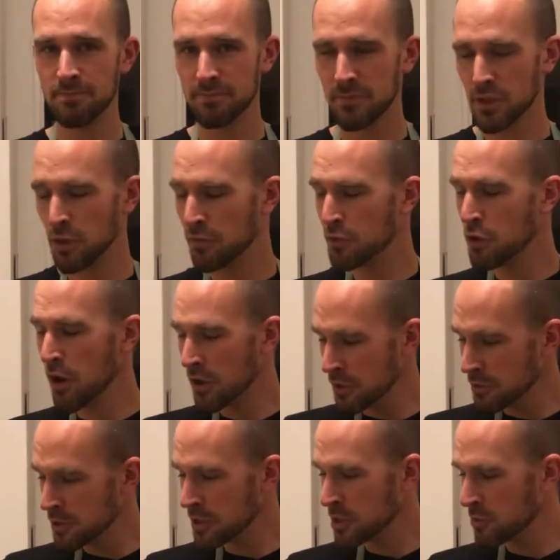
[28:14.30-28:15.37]
So if you are
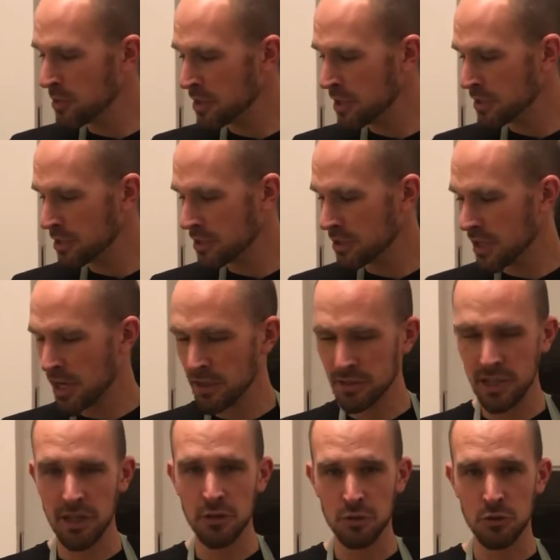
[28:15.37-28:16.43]
using spinach, I'll
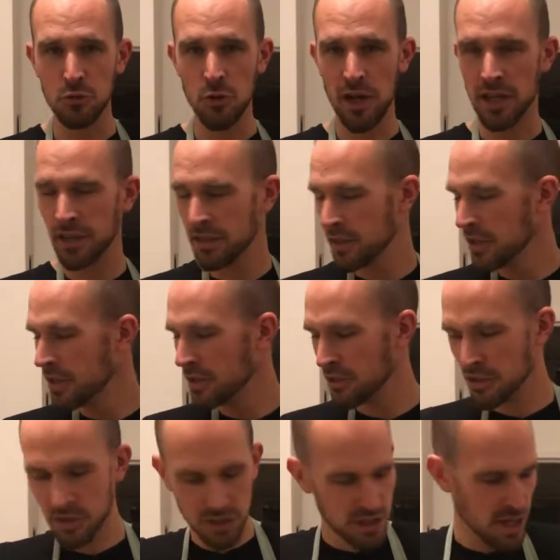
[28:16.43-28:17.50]
tell you when. You
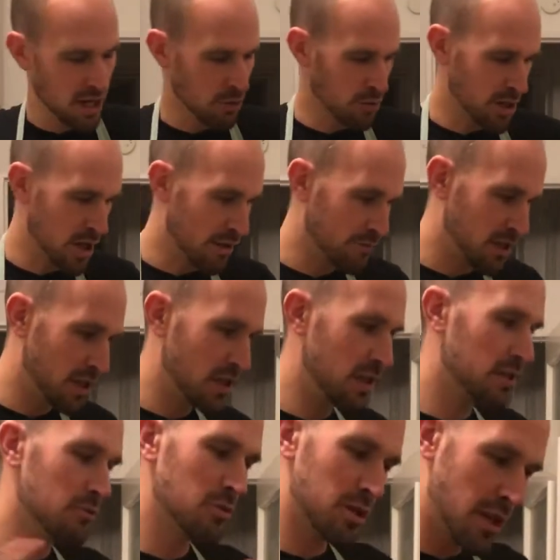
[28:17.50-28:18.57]
can just take it right off the
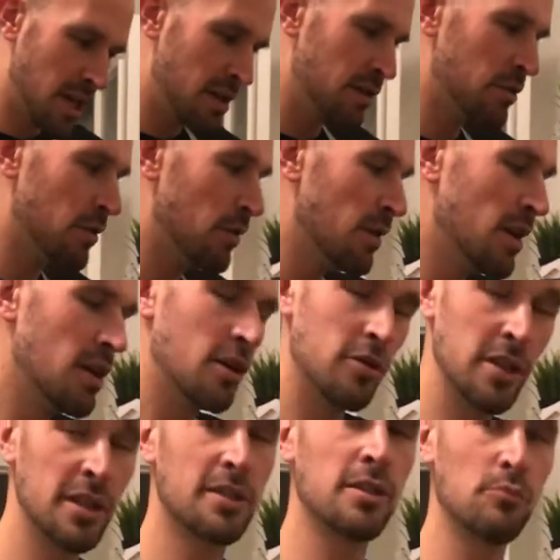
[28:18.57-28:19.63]
heat. With kale
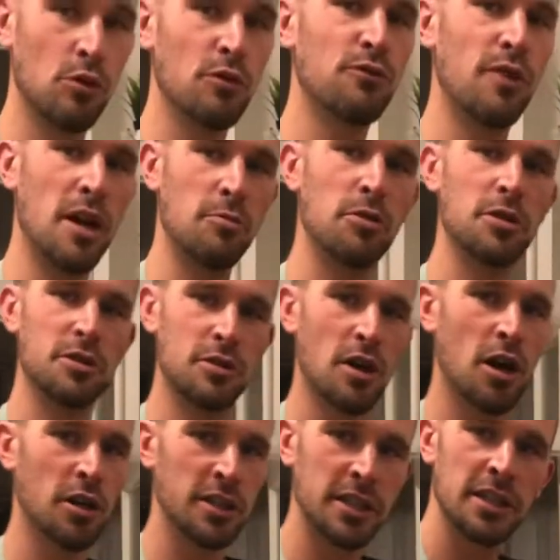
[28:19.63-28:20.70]
or anything more fibrous or
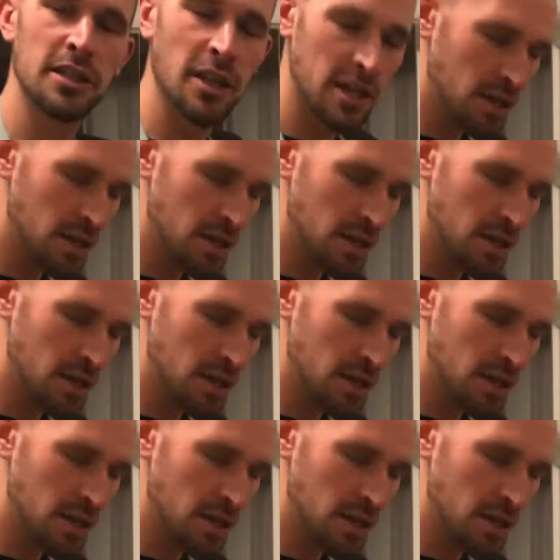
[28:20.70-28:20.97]
hardy like